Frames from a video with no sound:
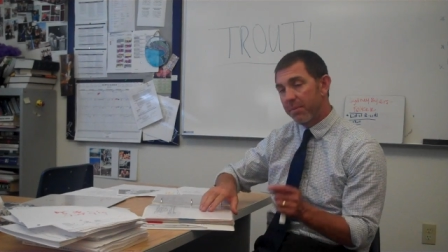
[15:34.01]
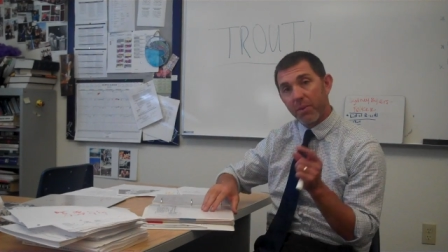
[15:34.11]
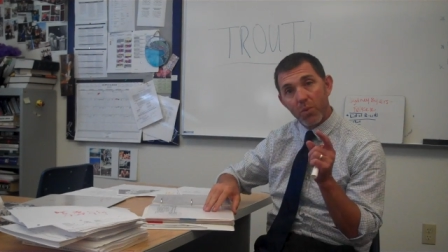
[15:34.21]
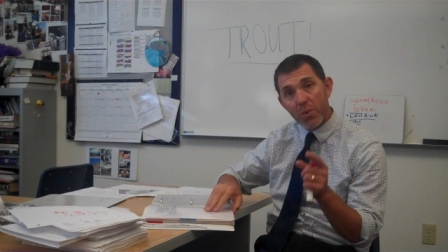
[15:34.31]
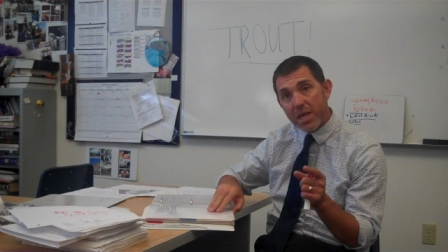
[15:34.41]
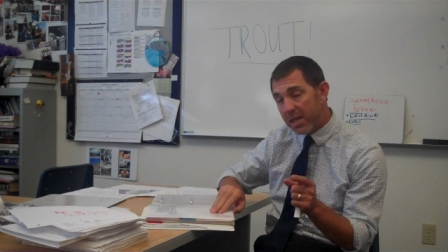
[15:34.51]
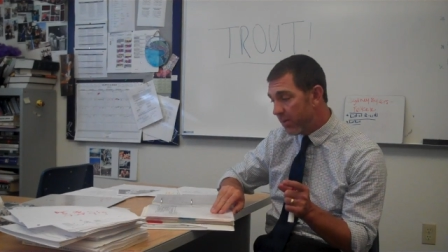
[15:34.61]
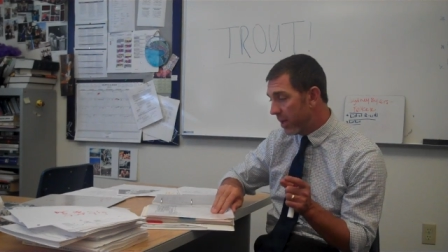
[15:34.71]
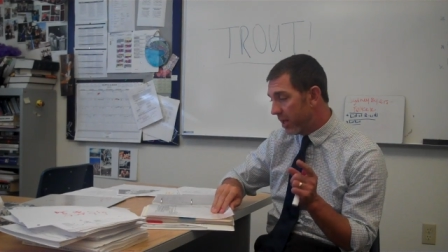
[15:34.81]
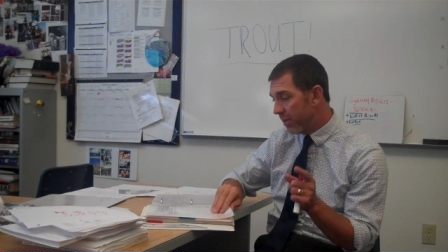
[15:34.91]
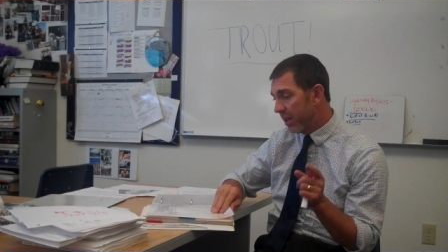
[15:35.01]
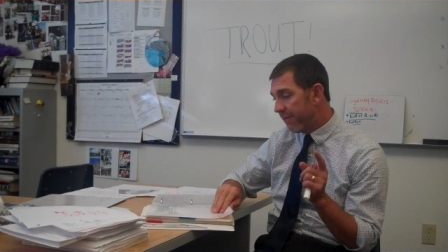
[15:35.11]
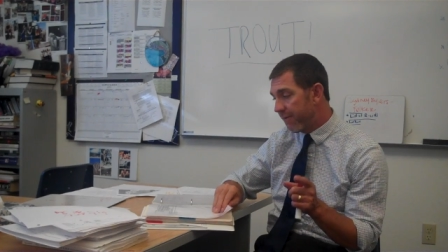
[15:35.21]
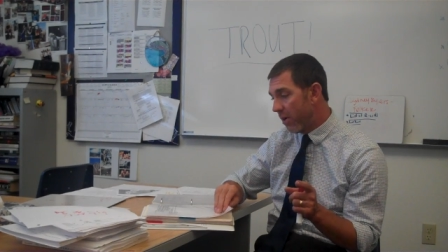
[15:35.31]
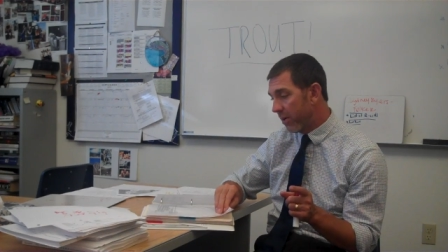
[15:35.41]
But really, really,
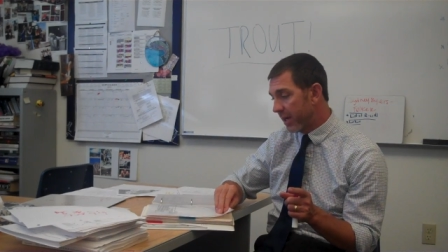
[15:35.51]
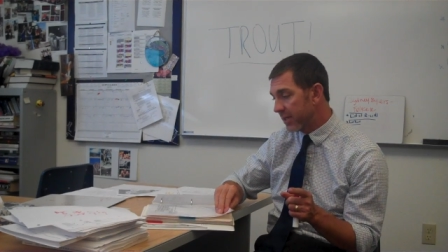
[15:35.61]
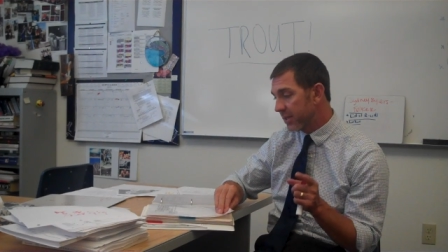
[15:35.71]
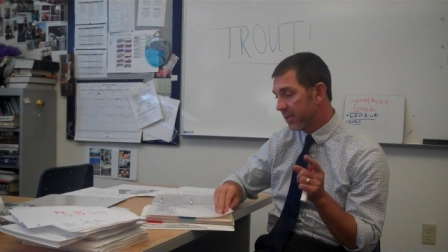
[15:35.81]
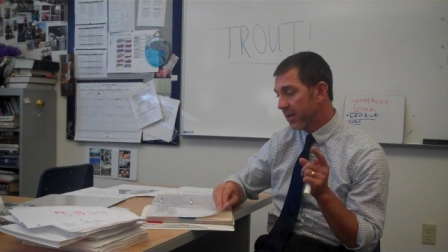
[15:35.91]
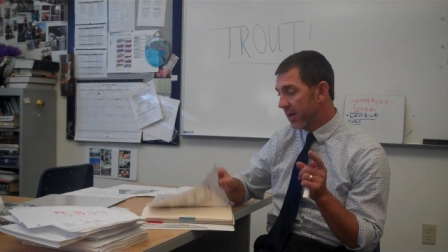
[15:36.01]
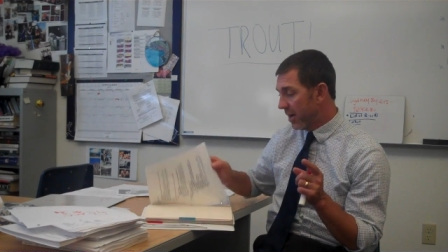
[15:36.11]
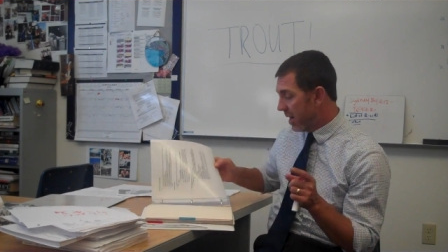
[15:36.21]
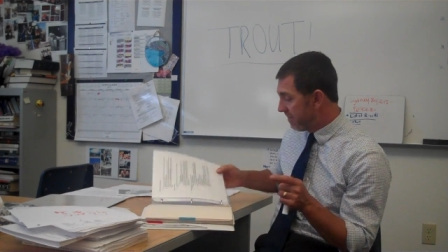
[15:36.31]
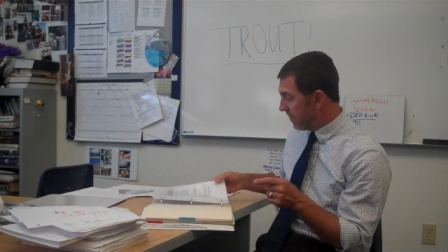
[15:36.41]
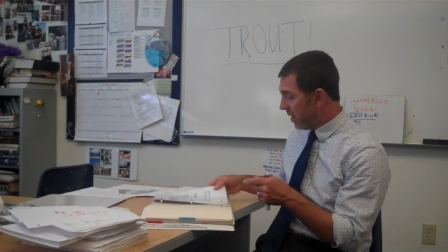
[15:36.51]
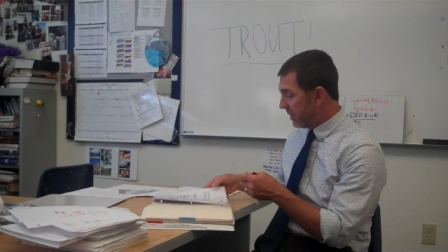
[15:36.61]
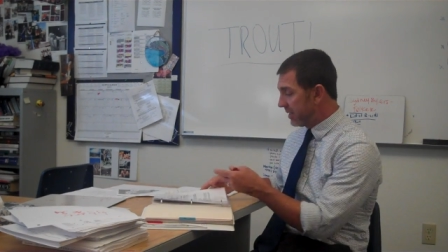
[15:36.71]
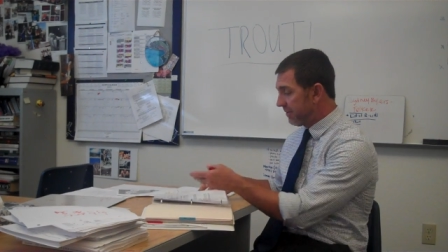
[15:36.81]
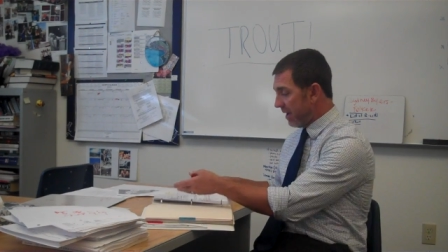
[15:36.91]
really focus um,
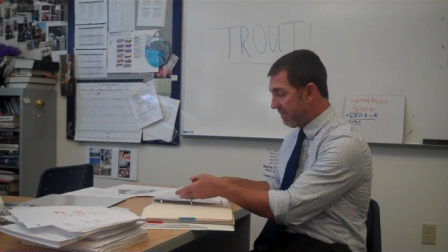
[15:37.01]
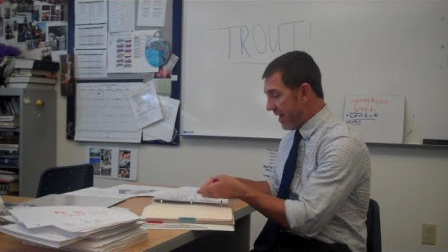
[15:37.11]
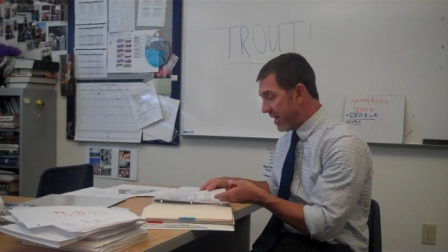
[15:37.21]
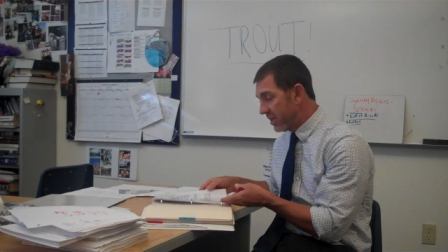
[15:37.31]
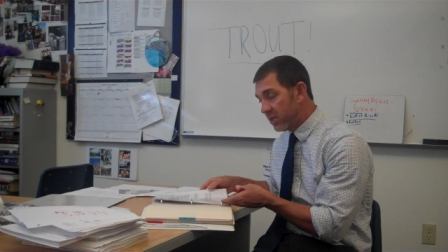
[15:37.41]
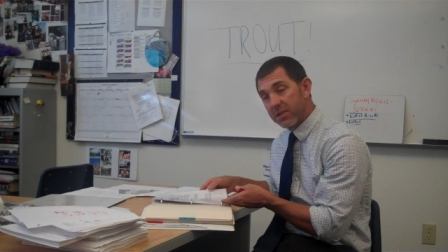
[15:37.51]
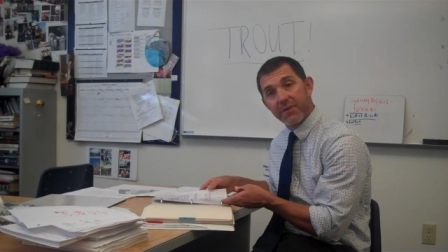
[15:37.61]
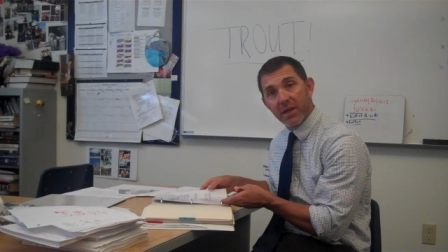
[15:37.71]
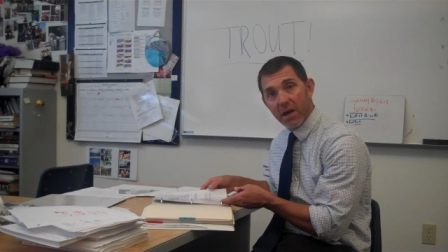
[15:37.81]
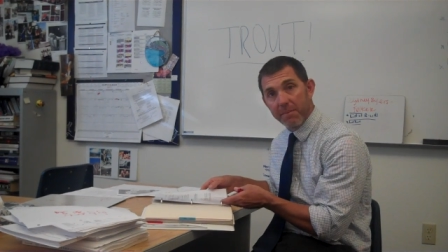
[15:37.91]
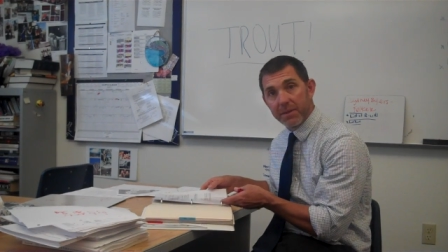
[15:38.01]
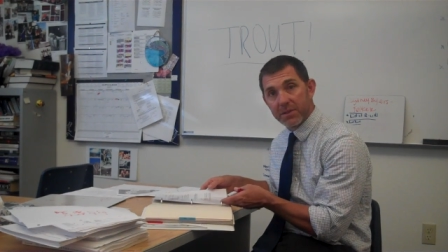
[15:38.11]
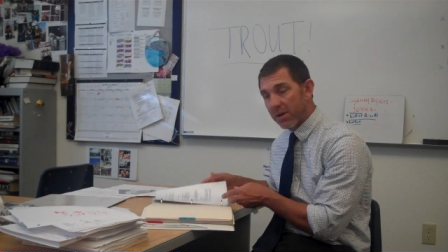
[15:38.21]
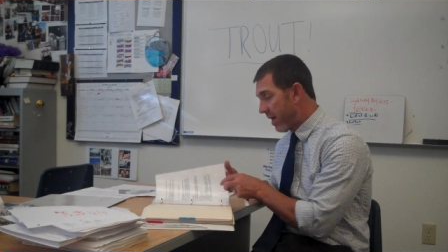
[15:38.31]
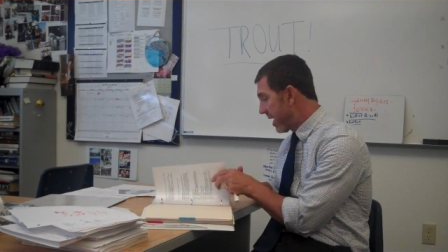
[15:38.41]
on these advantages of
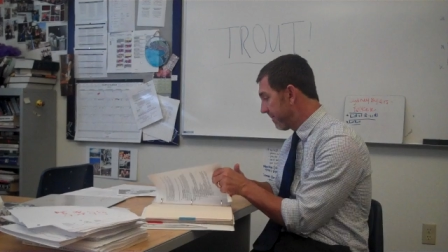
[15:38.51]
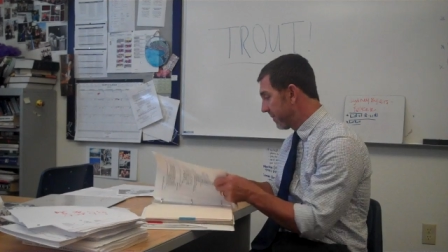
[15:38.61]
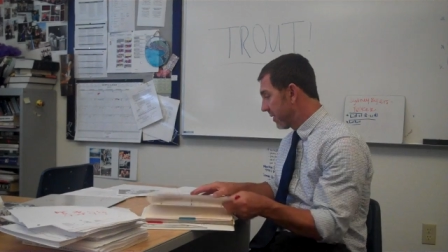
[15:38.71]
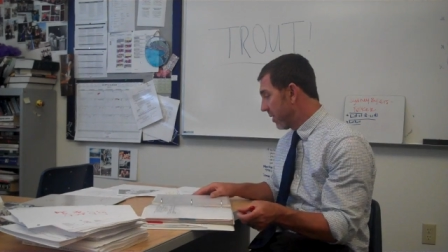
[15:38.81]
incumbents, all right?